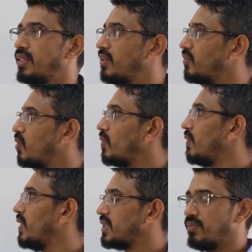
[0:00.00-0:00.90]
then
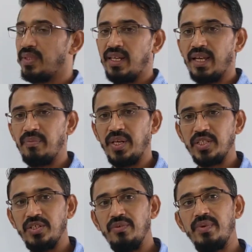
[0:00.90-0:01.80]
formula was something like
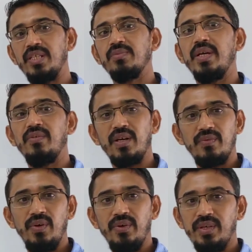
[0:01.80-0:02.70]
pressure difference by
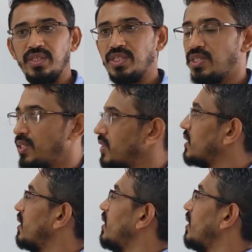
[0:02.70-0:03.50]
what? Fluid resistance.